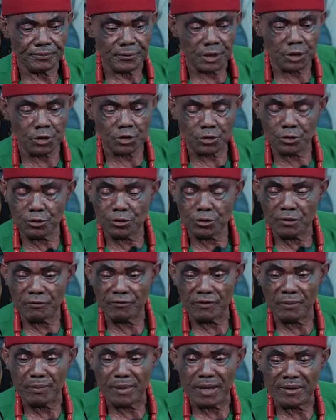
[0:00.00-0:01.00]
The truth
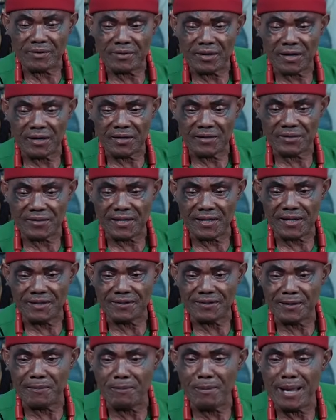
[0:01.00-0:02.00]
of the matter is
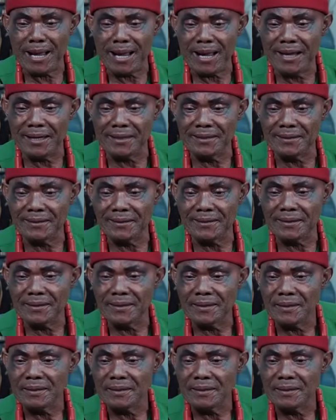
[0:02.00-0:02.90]
that the man